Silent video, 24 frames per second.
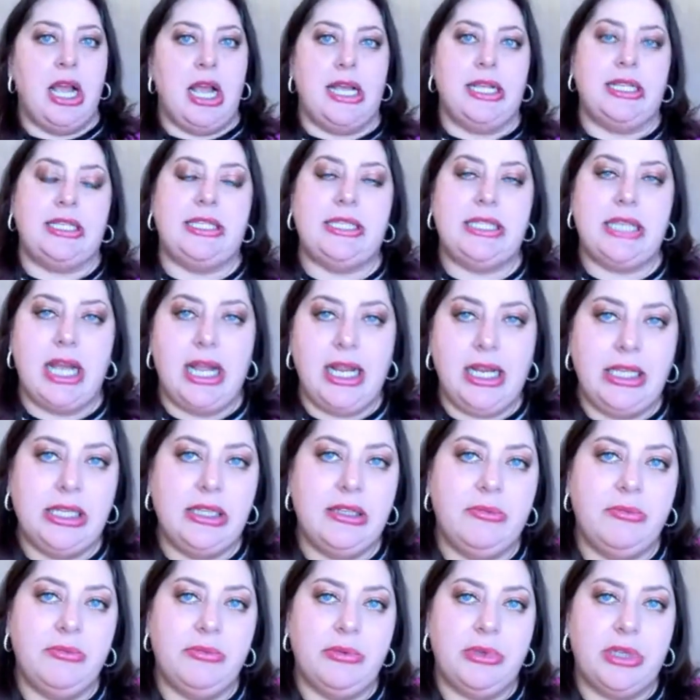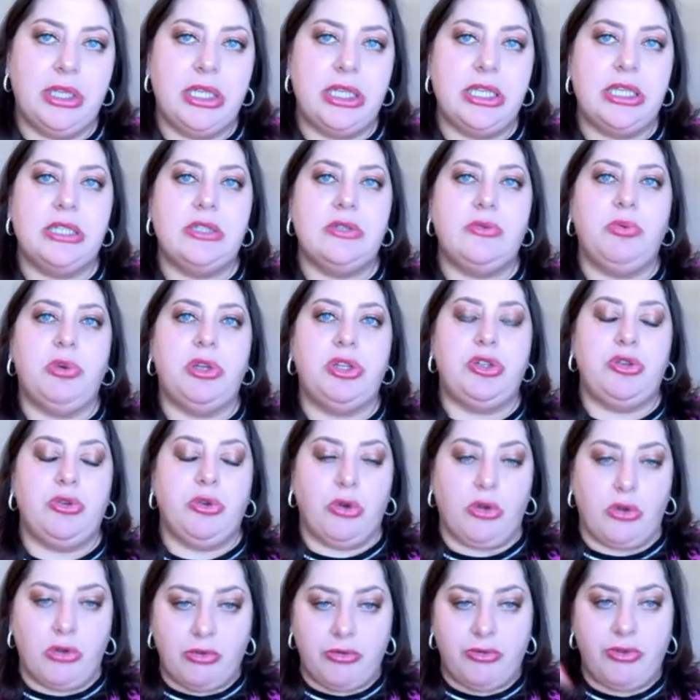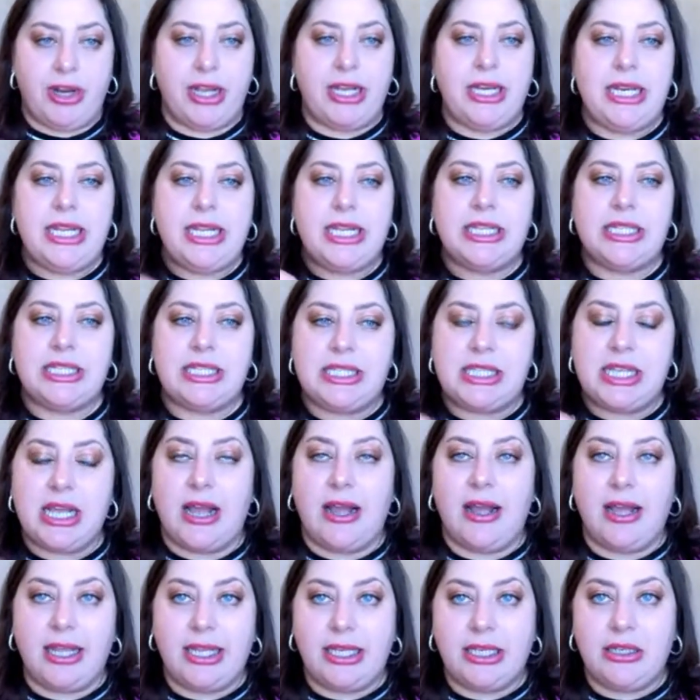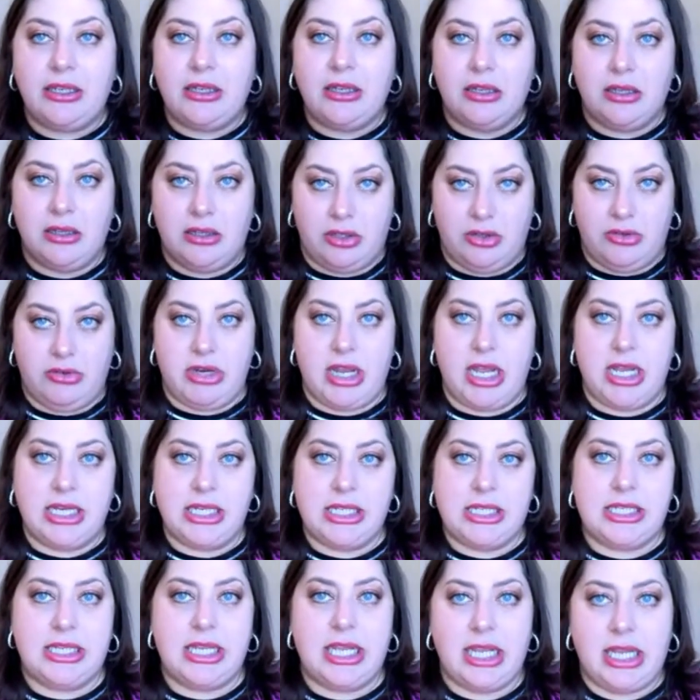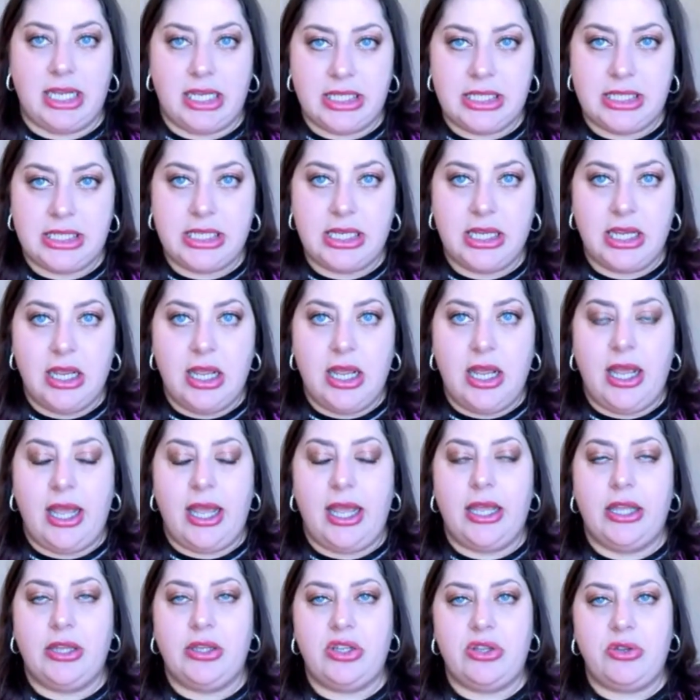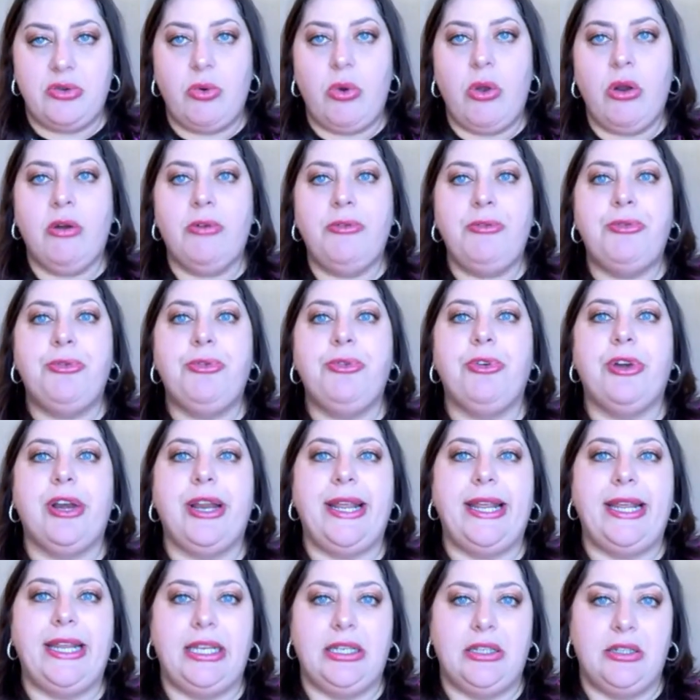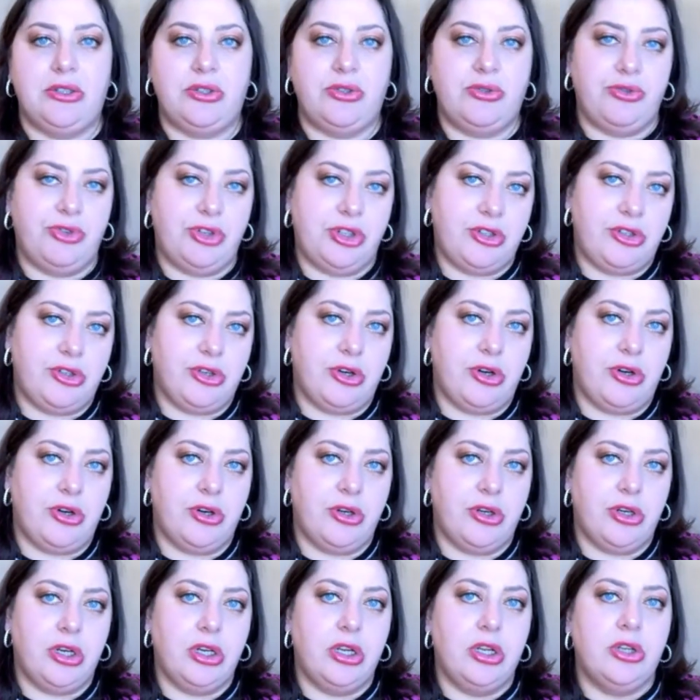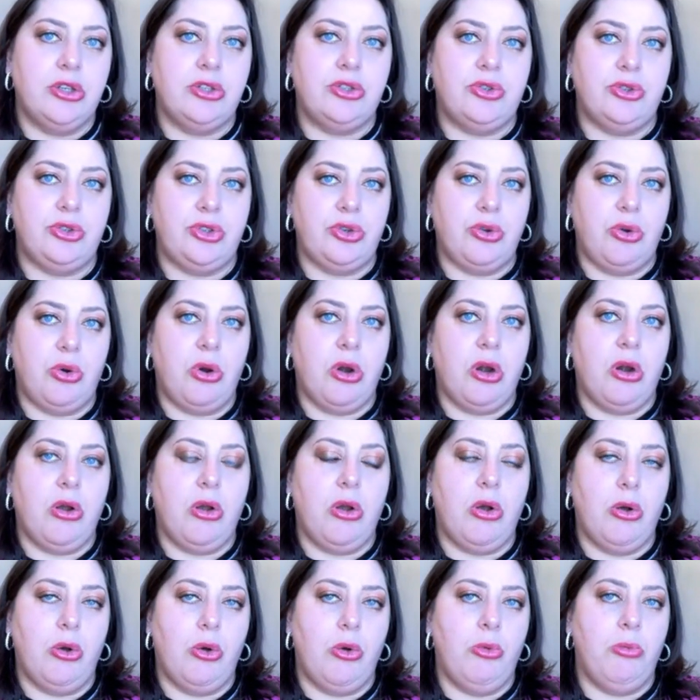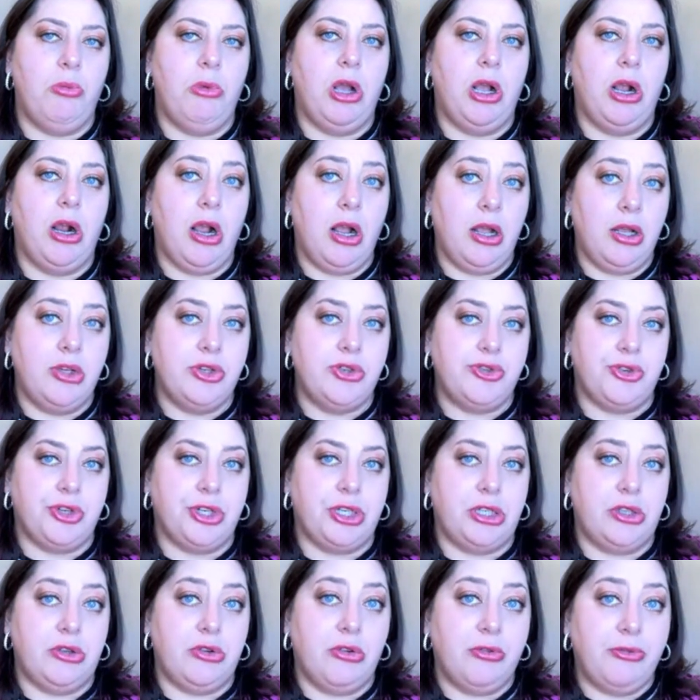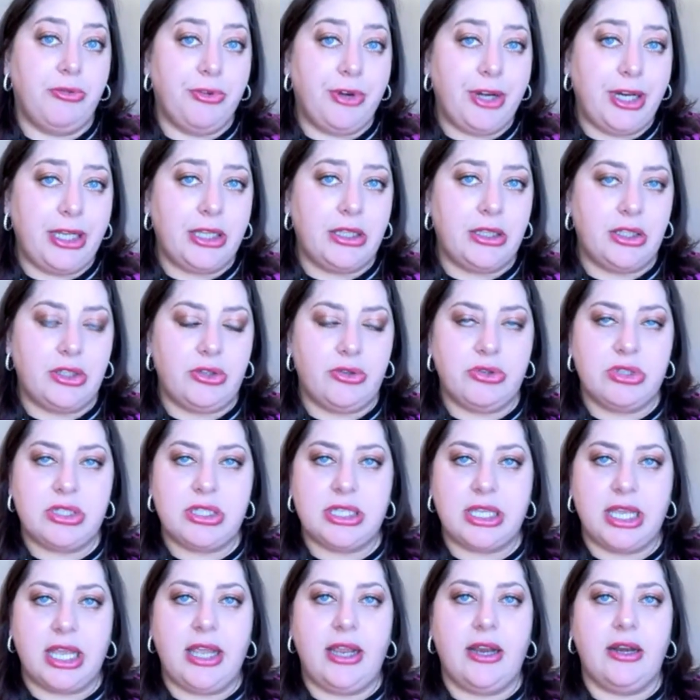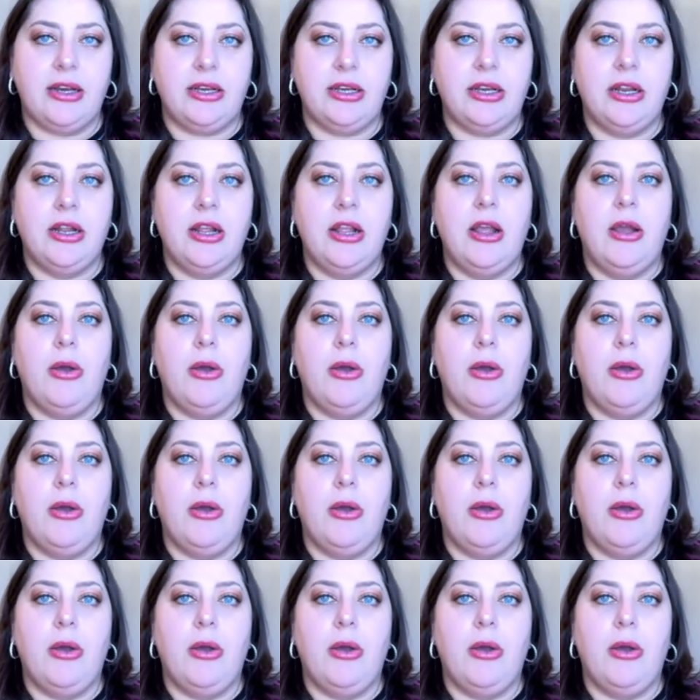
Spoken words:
Asylum is when you're already inside United States and you're afraid to return to your home country. You're afraid, you're scared.